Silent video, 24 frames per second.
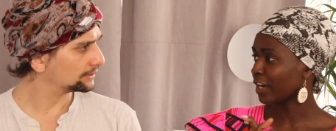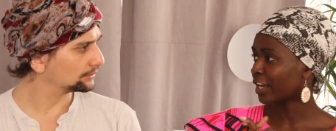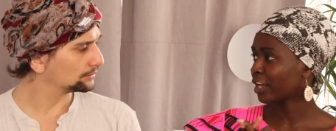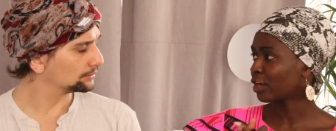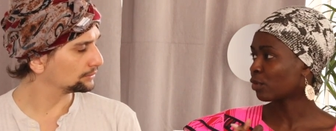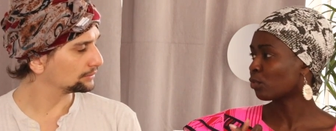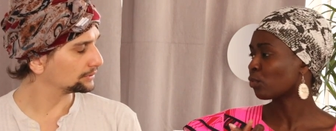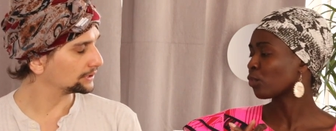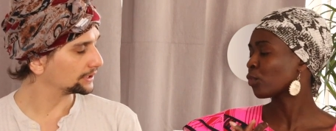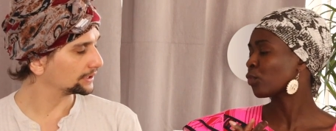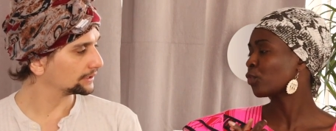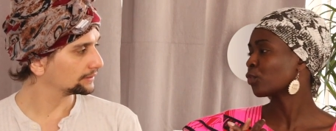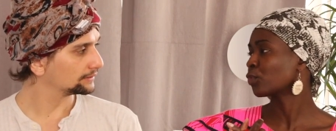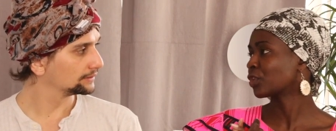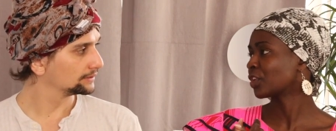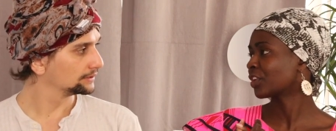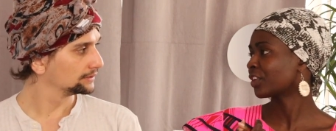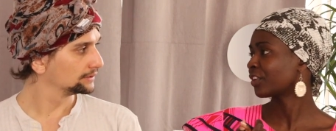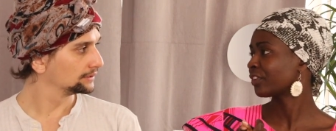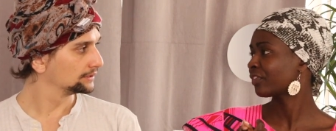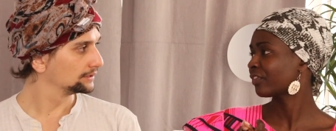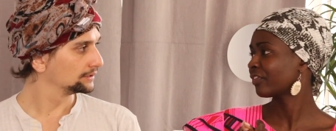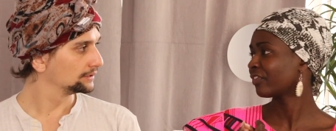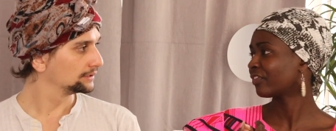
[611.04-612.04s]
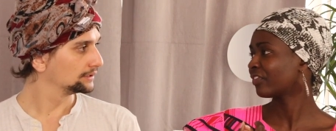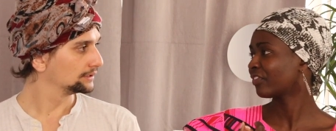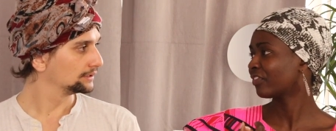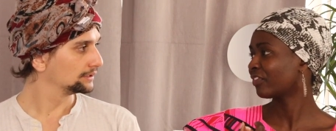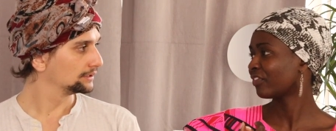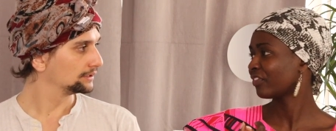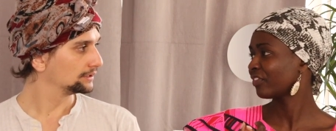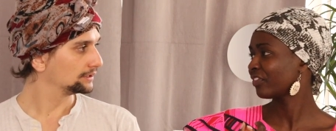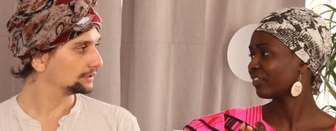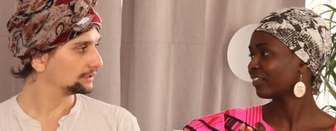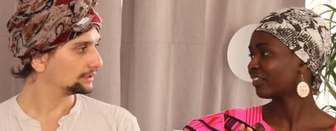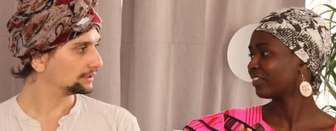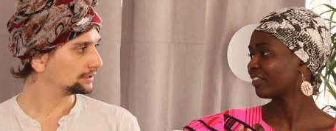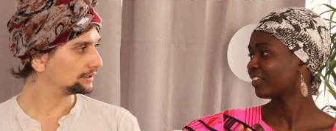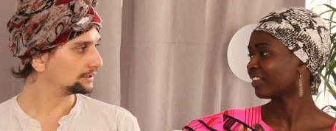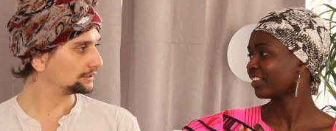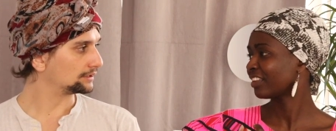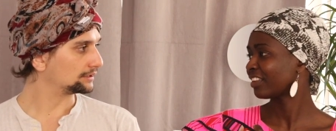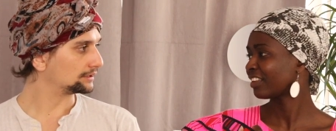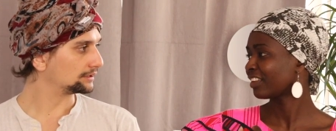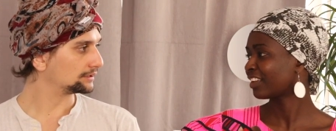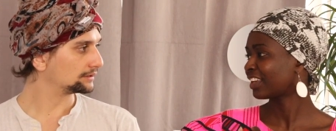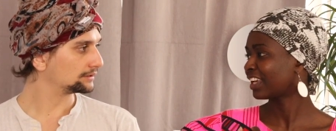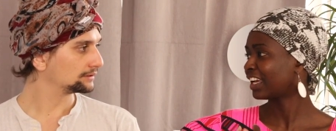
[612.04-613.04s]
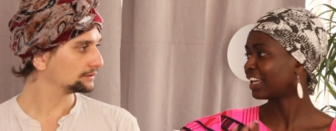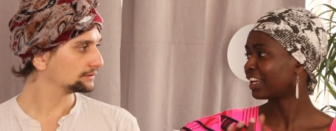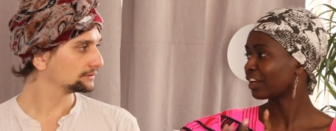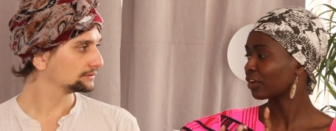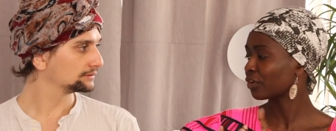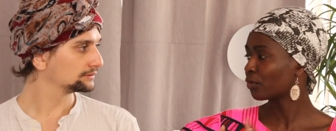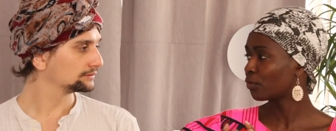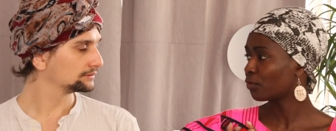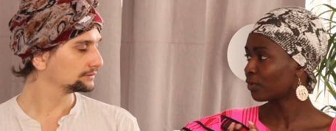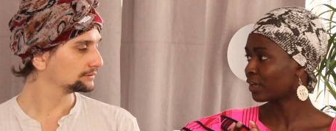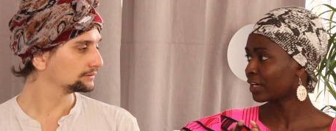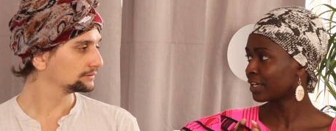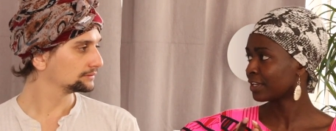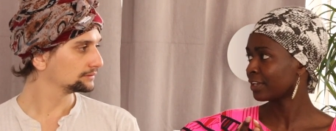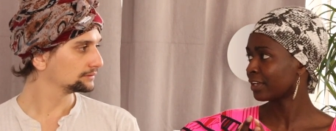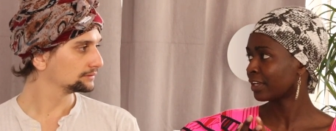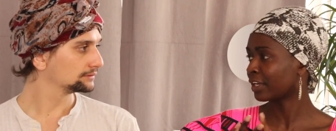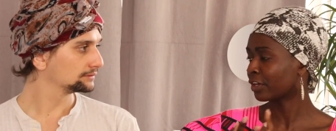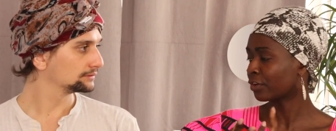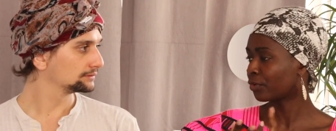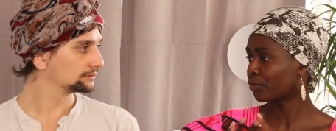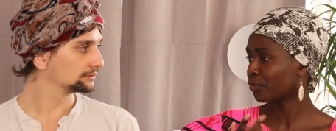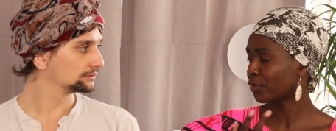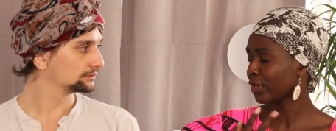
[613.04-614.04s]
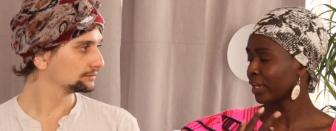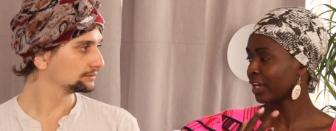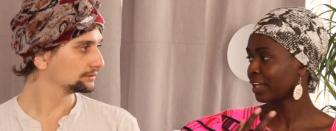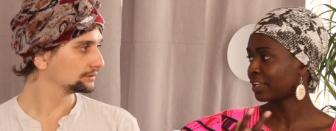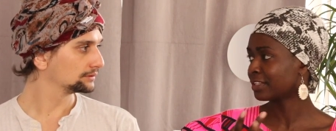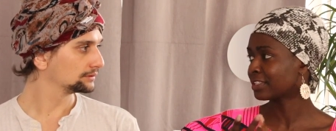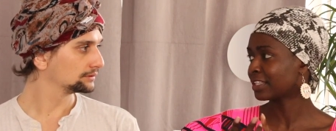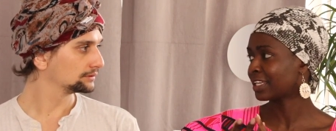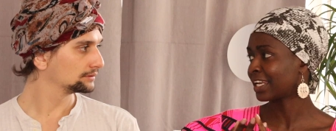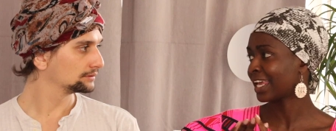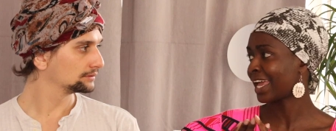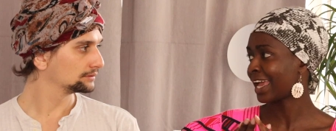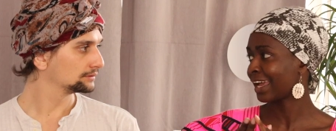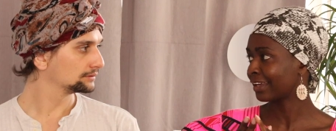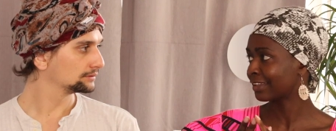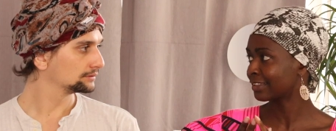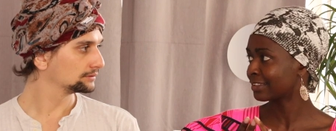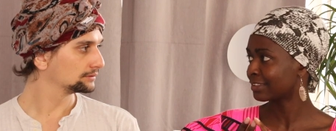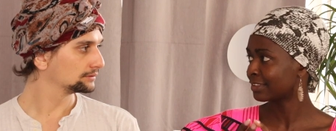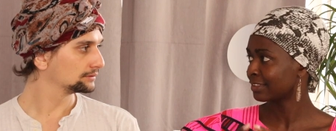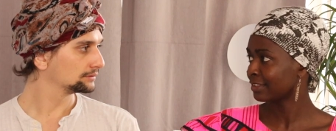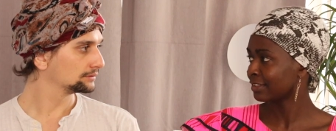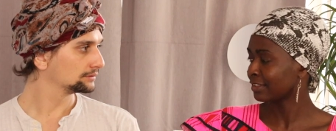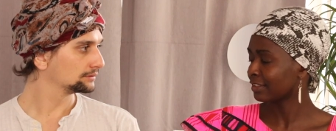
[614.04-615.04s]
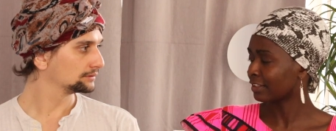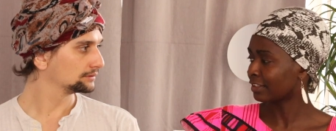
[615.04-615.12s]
Speaker 1: firewood. Uh -huh. And Ekuya, Ekuya is an axe.